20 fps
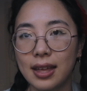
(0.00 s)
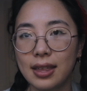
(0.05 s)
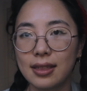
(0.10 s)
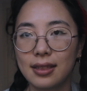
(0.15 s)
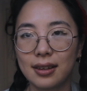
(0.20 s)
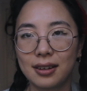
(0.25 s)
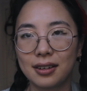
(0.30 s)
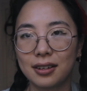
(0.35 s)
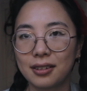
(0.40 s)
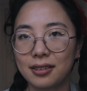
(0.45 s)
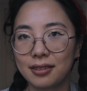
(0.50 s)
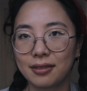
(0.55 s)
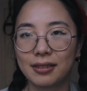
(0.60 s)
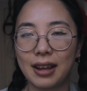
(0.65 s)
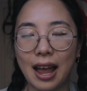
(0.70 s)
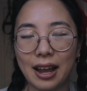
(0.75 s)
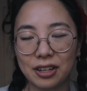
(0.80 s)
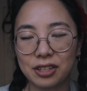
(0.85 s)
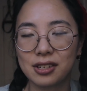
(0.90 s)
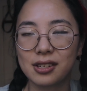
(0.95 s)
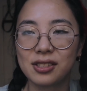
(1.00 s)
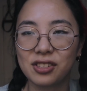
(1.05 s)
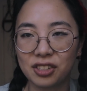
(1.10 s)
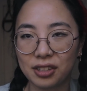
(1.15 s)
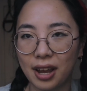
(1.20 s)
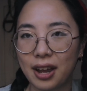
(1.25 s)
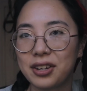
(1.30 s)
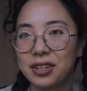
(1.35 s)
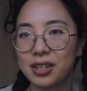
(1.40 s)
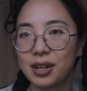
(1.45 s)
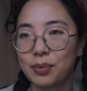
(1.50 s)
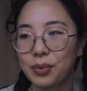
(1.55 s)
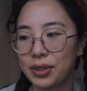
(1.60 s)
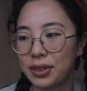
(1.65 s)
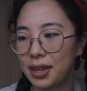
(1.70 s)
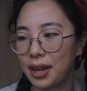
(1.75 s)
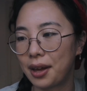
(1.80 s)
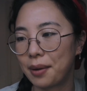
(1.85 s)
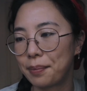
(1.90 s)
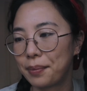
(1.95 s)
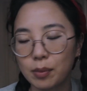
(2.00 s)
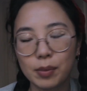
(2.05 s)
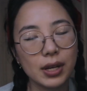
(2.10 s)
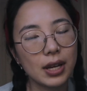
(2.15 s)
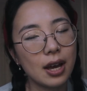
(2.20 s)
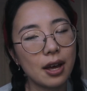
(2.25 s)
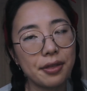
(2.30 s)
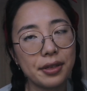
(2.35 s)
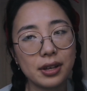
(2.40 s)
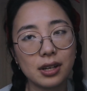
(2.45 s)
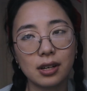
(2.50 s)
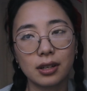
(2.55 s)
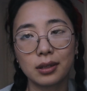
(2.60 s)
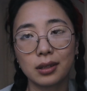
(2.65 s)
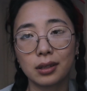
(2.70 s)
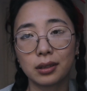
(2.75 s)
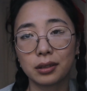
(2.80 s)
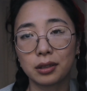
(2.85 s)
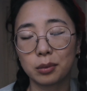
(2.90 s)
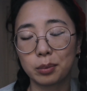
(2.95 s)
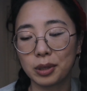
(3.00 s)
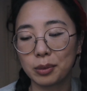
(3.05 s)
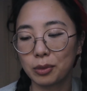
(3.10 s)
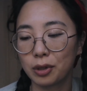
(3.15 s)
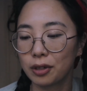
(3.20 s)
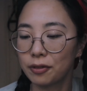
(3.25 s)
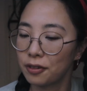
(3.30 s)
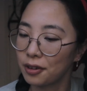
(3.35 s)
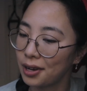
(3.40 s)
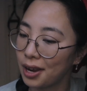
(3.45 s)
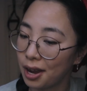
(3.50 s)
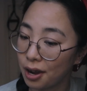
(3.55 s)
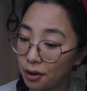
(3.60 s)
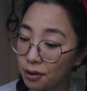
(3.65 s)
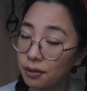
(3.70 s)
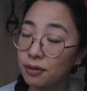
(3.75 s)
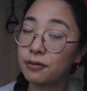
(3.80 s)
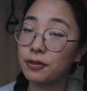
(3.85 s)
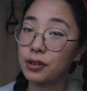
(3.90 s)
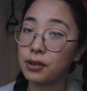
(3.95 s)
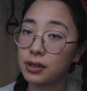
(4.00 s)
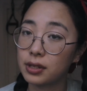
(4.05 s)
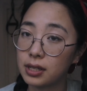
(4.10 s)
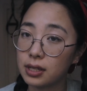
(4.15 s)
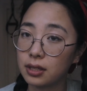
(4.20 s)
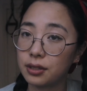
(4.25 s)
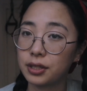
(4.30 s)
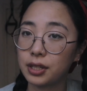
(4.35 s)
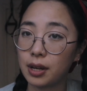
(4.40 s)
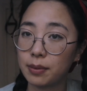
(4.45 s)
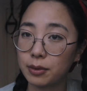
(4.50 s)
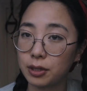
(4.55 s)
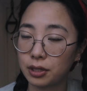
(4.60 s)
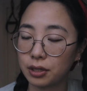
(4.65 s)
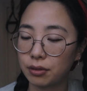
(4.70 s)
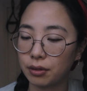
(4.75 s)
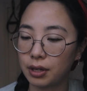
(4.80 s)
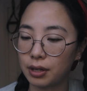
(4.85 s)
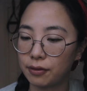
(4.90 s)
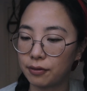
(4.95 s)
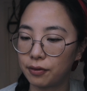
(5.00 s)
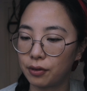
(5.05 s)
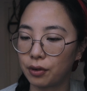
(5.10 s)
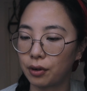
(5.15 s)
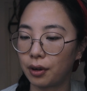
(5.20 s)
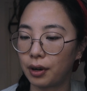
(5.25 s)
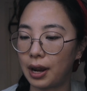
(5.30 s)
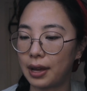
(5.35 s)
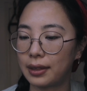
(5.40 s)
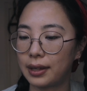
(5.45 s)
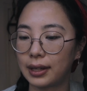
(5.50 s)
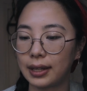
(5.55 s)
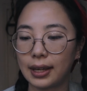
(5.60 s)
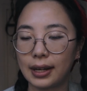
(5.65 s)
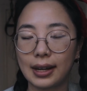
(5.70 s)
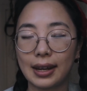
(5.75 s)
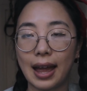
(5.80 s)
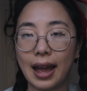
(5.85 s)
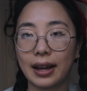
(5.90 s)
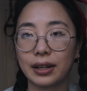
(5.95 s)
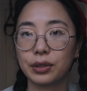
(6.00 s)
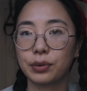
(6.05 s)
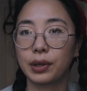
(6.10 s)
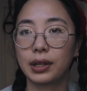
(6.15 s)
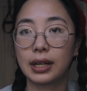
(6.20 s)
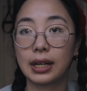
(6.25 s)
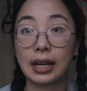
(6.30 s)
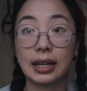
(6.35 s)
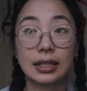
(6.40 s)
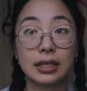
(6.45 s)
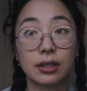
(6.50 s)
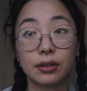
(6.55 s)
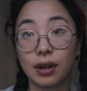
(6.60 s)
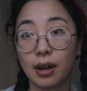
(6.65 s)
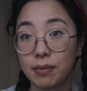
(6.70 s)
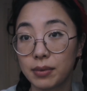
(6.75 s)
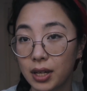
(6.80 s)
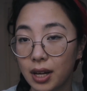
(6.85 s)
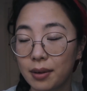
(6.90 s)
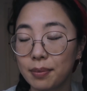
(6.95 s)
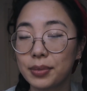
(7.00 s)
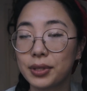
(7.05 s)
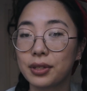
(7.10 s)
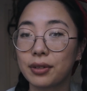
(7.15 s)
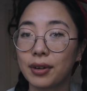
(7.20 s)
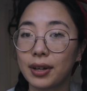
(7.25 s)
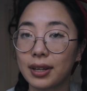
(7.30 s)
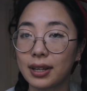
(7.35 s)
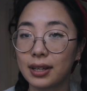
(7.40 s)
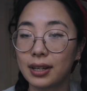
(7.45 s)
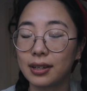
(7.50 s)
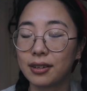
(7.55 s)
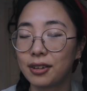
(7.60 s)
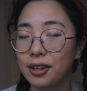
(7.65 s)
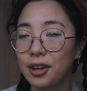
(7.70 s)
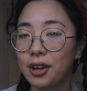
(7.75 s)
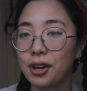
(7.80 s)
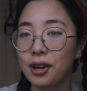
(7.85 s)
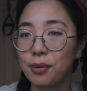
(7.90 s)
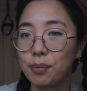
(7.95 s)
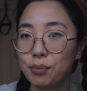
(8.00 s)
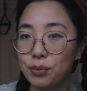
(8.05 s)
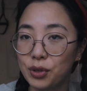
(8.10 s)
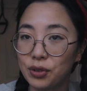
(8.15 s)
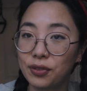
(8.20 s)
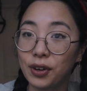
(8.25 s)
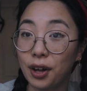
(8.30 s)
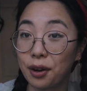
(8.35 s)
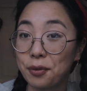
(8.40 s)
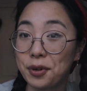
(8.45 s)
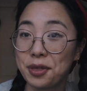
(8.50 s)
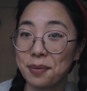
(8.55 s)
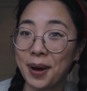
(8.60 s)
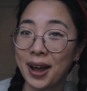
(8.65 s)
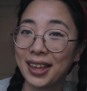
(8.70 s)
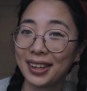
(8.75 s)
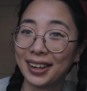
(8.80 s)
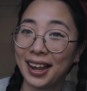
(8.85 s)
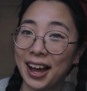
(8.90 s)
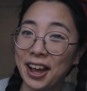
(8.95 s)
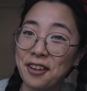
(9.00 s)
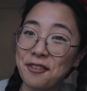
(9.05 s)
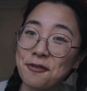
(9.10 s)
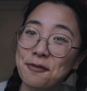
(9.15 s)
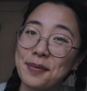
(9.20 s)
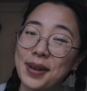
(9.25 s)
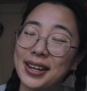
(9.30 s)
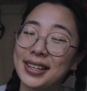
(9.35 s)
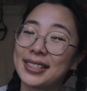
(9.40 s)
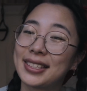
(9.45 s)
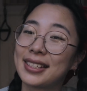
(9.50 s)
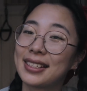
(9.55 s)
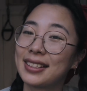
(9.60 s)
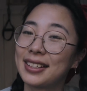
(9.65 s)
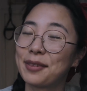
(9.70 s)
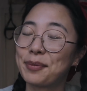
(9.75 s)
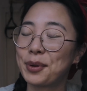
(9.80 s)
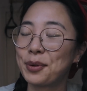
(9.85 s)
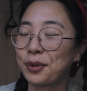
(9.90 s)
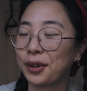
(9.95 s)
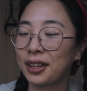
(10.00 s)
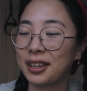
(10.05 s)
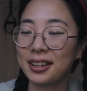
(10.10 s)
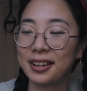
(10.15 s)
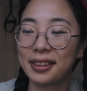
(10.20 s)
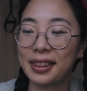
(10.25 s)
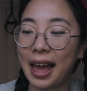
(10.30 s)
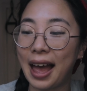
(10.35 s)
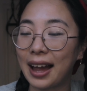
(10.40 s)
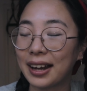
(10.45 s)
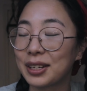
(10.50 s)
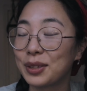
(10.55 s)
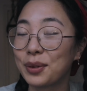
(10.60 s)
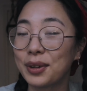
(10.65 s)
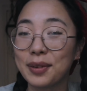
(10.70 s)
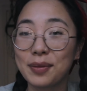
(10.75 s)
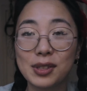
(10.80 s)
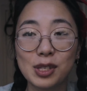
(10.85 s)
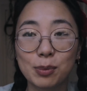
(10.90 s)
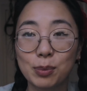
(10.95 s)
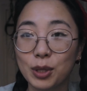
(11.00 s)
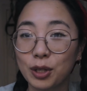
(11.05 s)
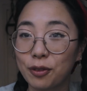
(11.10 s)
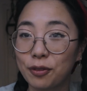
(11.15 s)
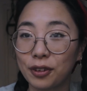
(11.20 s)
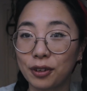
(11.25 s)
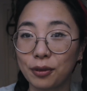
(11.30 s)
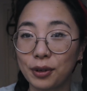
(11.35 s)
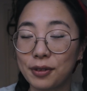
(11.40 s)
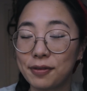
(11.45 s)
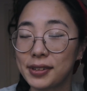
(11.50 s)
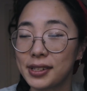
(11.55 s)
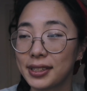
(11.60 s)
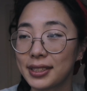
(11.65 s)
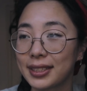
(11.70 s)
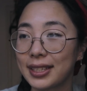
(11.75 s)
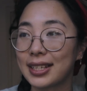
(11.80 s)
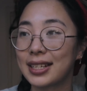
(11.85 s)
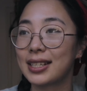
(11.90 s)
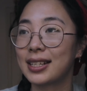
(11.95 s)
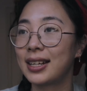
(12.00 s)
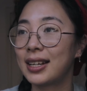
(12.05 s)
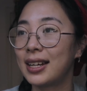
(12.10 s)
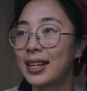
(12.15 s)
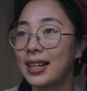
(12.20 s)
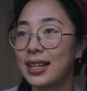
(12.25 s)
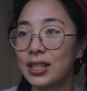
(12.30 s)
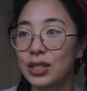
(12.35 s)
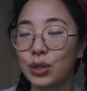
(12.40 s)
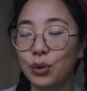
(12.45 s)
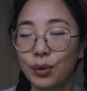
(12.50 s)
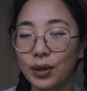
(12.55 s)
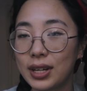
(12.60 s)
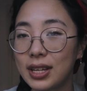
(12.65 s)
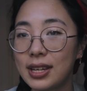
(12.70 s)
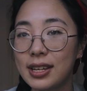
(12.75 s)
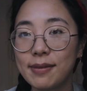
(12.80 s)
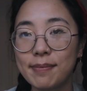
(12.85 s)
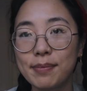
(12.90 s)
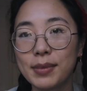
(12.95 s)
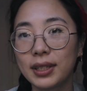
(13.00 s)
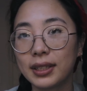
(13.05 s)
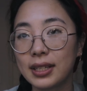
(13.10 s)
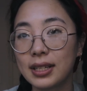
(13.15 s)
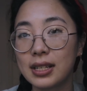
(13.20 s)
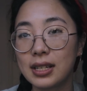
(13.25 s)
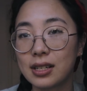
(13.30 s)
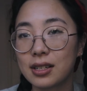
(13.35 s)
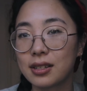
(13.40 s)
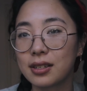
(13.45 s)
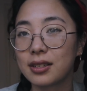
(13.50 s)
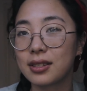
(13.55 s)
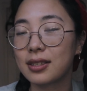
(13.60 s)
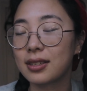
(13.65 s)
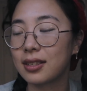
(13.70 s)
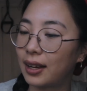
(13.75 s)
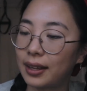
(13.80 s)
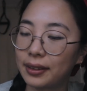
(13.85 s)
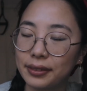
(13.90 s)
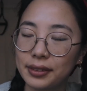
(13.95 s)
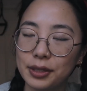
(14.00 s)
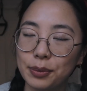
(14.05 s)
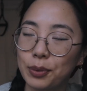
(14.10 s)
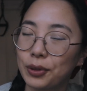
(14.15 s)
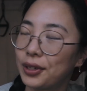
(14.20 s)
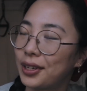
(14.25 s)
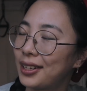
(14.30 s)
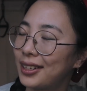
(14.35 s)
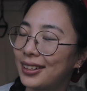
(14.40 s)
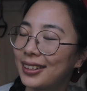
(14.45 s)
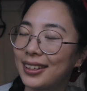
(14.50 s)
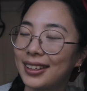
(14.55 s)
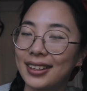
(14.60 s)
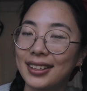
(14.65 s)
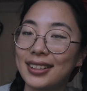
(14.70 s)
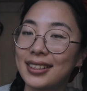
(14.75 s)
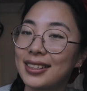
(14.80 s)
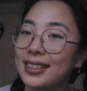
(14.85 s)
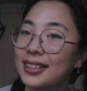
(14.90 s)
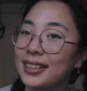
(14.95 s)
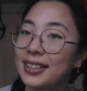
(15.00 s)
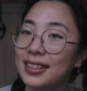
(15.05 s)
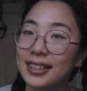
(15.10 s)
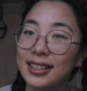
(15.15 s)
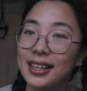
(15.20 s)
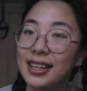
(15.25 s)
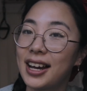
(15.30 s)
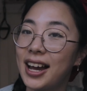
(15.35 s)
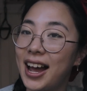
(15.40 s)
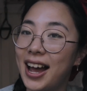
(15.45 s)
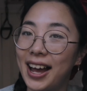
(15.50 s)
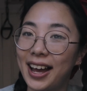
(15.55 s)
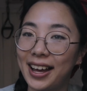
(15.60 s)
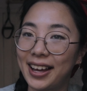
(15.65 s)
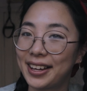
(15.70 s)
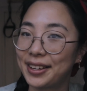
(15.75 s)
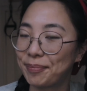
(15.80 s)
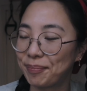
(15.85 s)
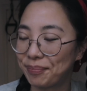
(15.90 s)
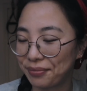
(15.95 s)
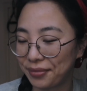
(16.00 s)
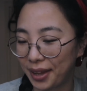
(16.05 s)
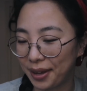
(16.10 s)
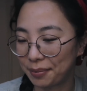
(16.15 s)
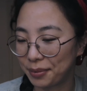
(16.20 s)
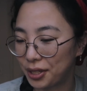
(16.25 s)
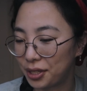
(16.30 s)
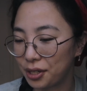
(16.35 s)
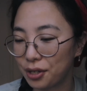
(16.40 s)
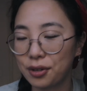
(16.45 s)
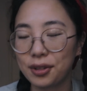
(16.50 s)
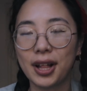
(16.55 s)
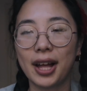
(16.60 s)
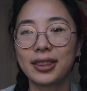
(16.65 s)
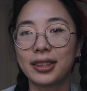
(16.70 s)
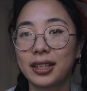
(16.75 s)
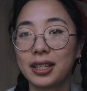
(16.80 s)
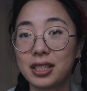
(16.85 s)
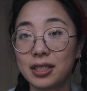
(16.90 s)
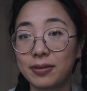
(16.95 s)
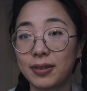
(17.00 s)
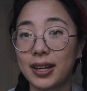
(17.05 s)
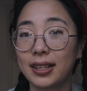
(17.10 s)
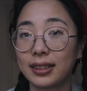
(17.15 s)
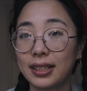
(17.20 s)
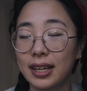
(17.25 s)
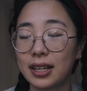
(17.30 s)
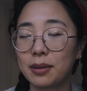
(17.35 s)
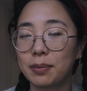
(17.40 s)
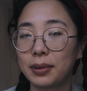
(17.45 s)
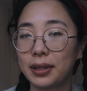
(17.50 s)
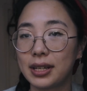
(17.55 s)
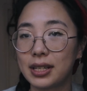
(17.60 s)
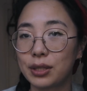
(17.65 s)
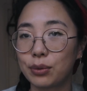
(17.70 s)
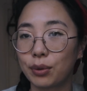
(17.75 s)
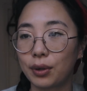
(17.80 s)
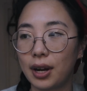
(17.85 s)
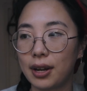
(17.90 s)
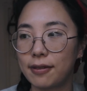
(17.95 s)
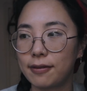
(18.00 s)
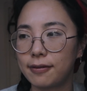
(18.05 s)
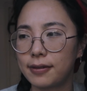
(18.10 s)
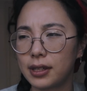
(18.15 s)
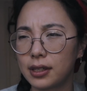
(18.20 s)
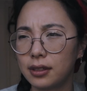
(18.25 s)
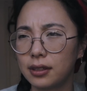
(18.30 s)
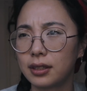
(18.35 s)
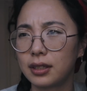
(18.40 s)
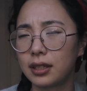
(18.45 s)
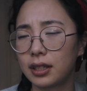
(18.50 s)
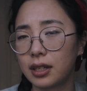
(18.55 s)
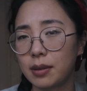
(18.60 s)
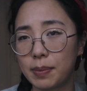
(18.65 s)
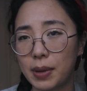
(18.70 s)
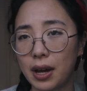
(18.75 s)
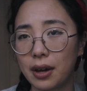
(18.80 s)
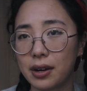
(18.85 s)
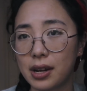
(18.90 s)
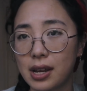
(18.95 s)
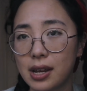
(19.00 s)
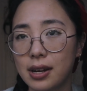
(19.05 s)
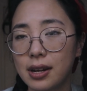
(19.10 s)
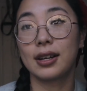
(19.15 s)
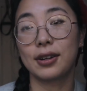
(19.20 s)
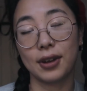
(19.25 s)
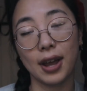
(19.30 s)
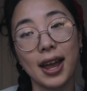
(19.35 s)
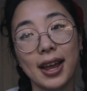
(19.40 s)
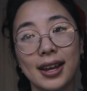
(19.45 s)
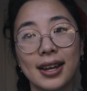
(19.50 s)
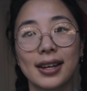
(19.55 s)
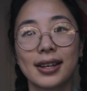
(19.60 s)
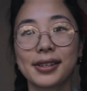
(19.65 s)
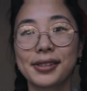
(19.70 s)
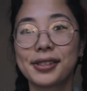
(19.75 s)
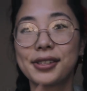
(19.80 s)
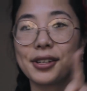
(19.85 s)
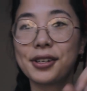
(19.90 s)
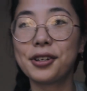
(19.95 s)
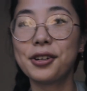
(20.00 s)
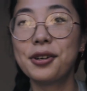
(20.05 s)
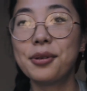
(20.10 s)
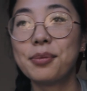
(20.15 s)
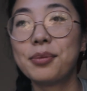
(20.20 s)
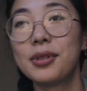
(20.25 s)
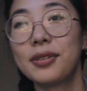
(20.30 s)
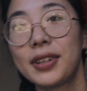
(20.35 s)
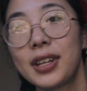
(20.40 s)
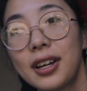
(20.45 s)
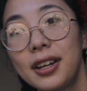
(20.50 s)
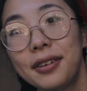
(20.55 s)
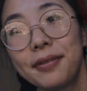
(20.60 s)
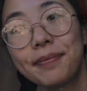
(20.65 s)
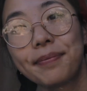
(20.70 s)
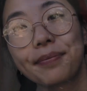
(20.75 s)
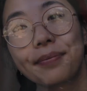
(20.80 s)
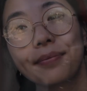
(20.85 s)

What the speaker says: their actions are catching up with them. But yeah, I'll think on it a little bit more. For now, focusing on chapters 3 and 4 and then getting Act 1 nice and wrapped up so I can move on with my life, basically. I've been working on Act 1 of this book for what feels like 20 million years at this point, and I'm so glad that it's finally at a place where I feel good about it. Okay, so moving on.